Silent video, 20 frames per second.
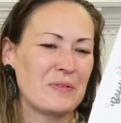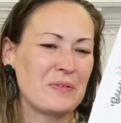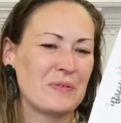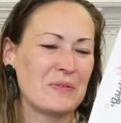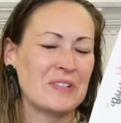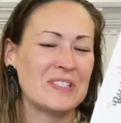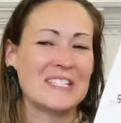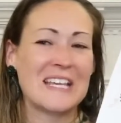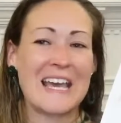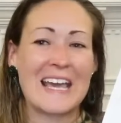
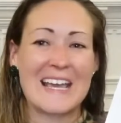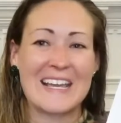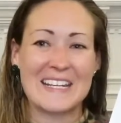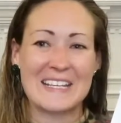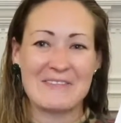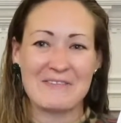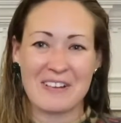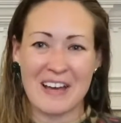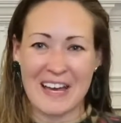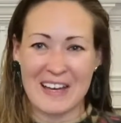It's
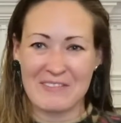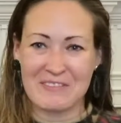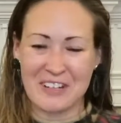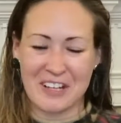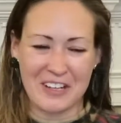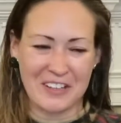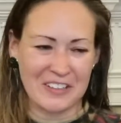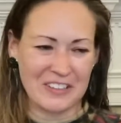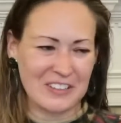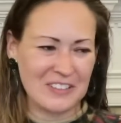
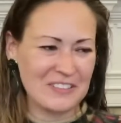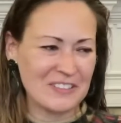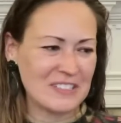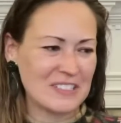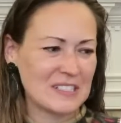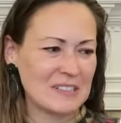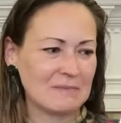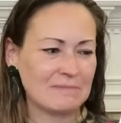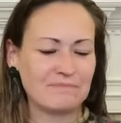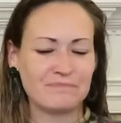
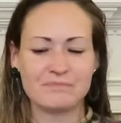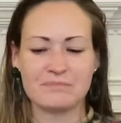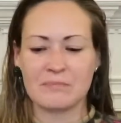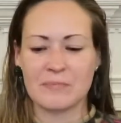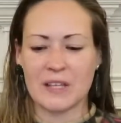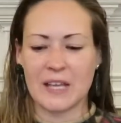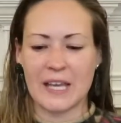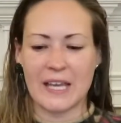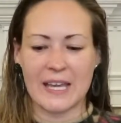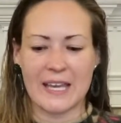$85.
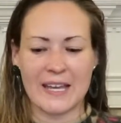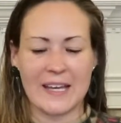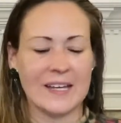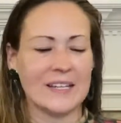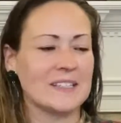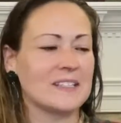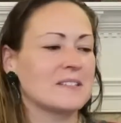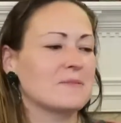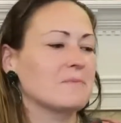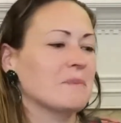
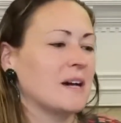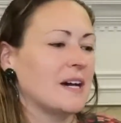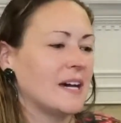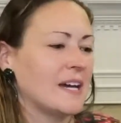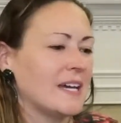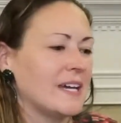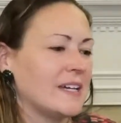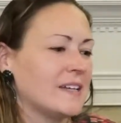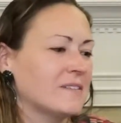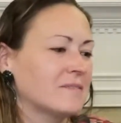And
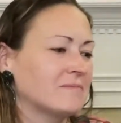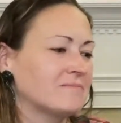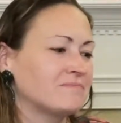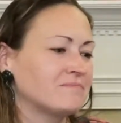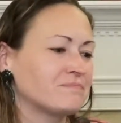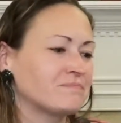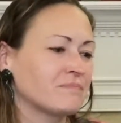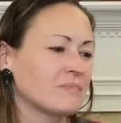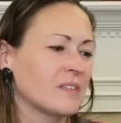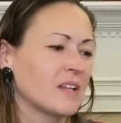my
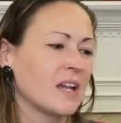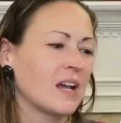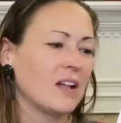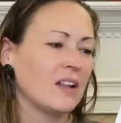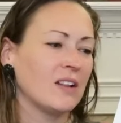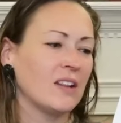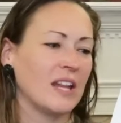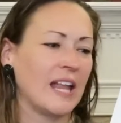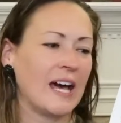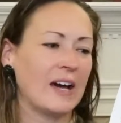
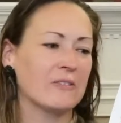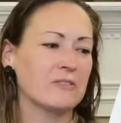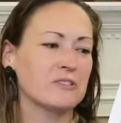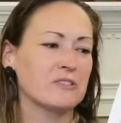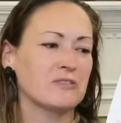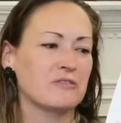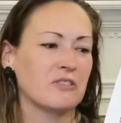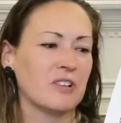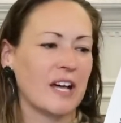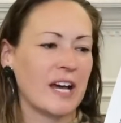
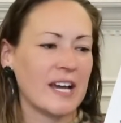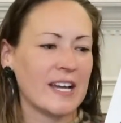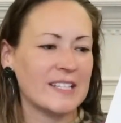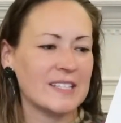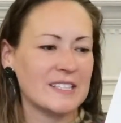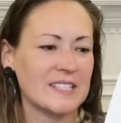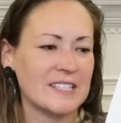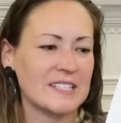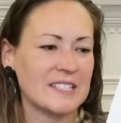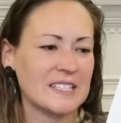Loungefly
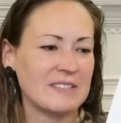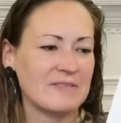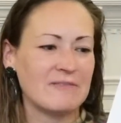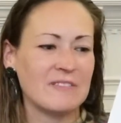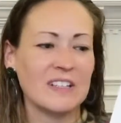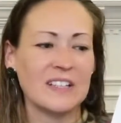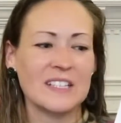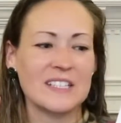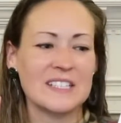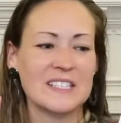Disney
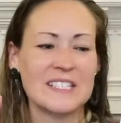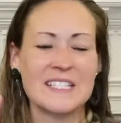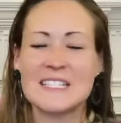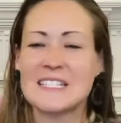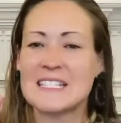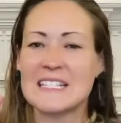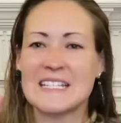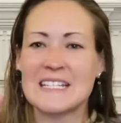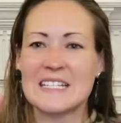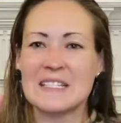Villain
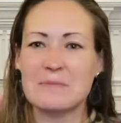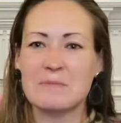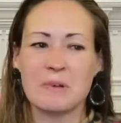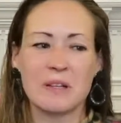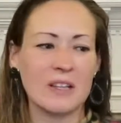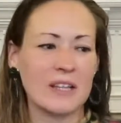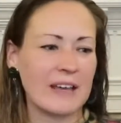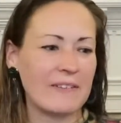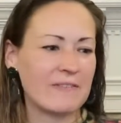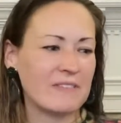Scene
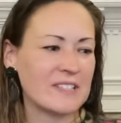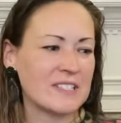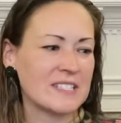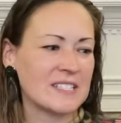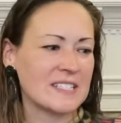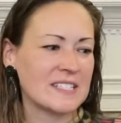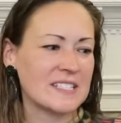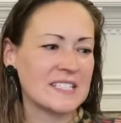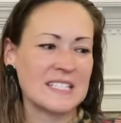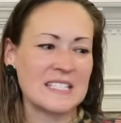
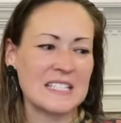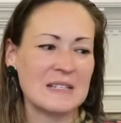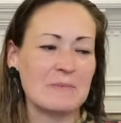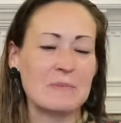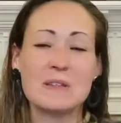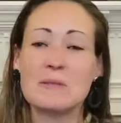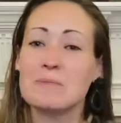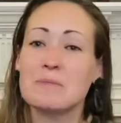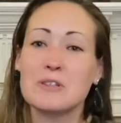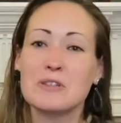Maleficent
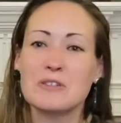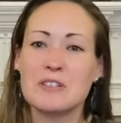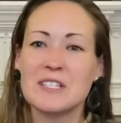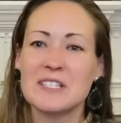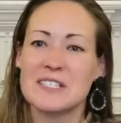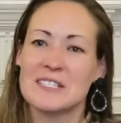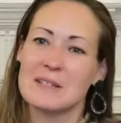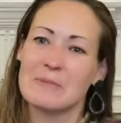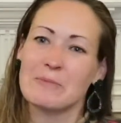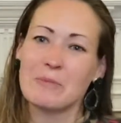Sleeping Beauty
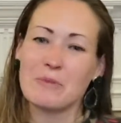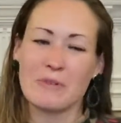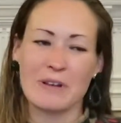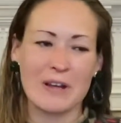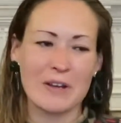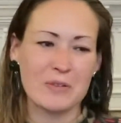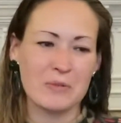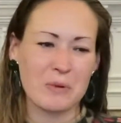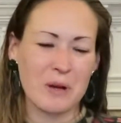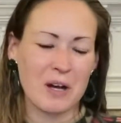Zip
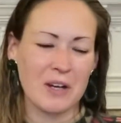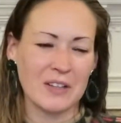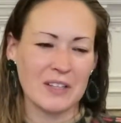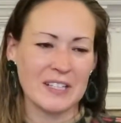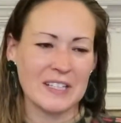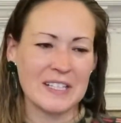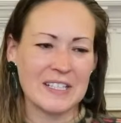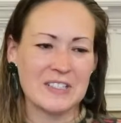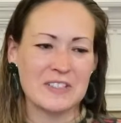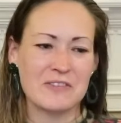Around
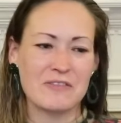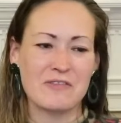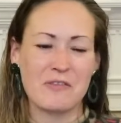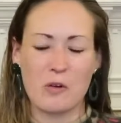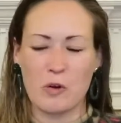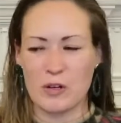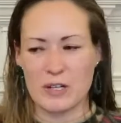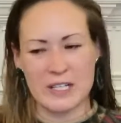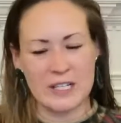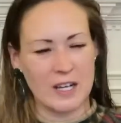Wallet is
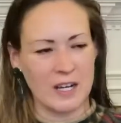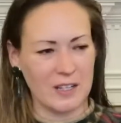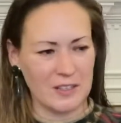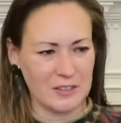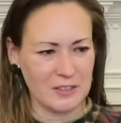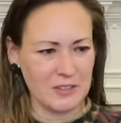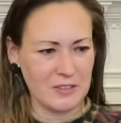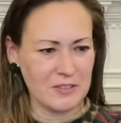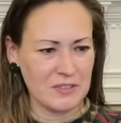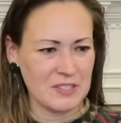
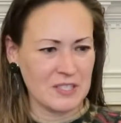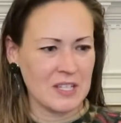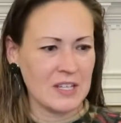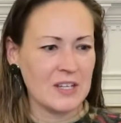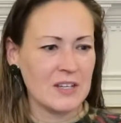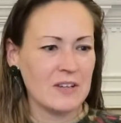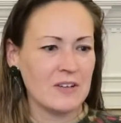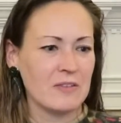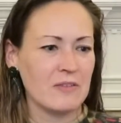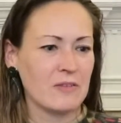$40
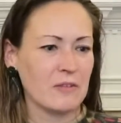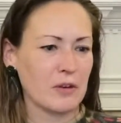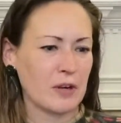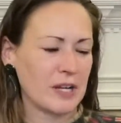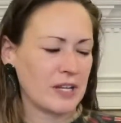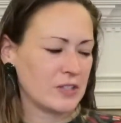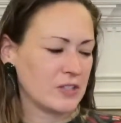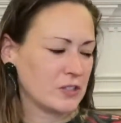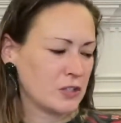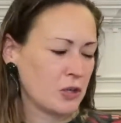for
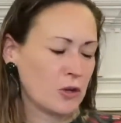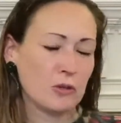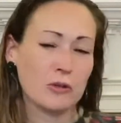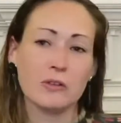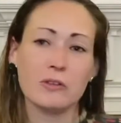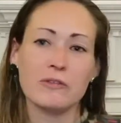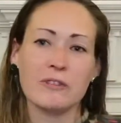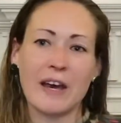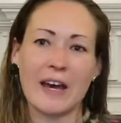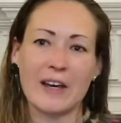a total
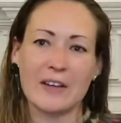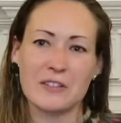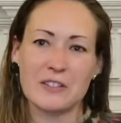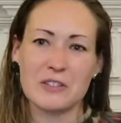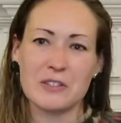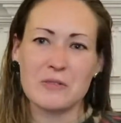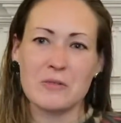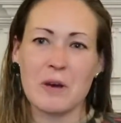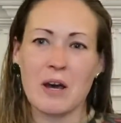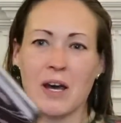
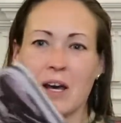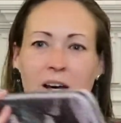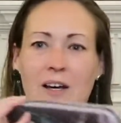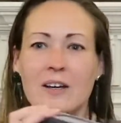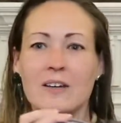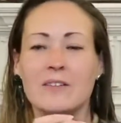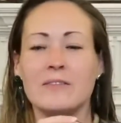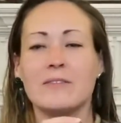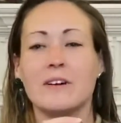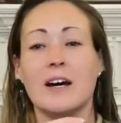value
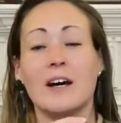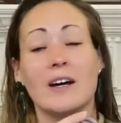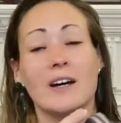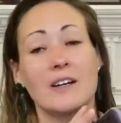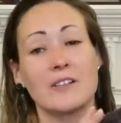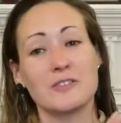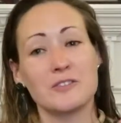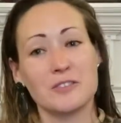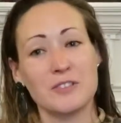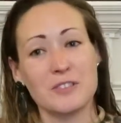of
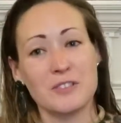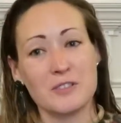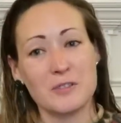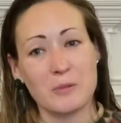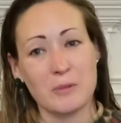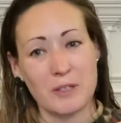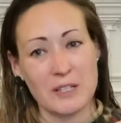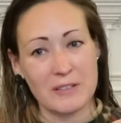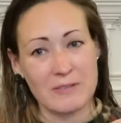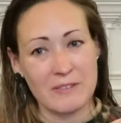
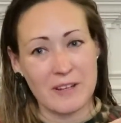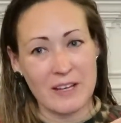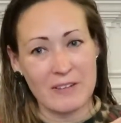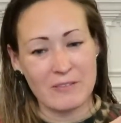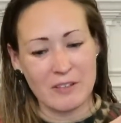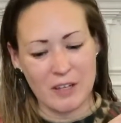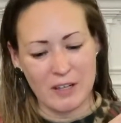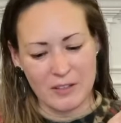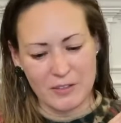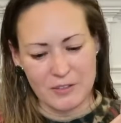
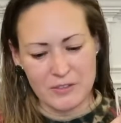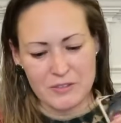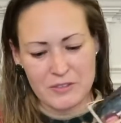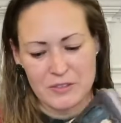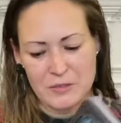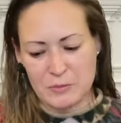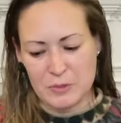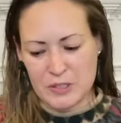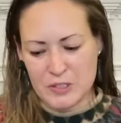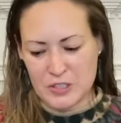
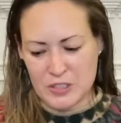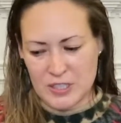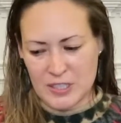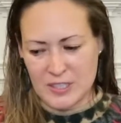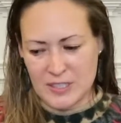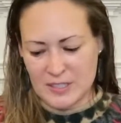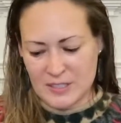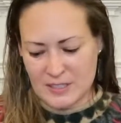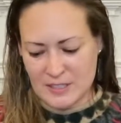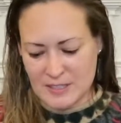$125, which
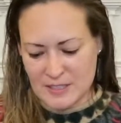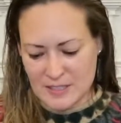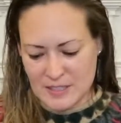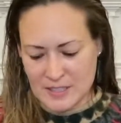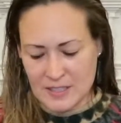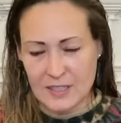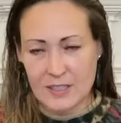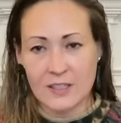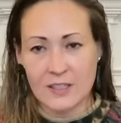is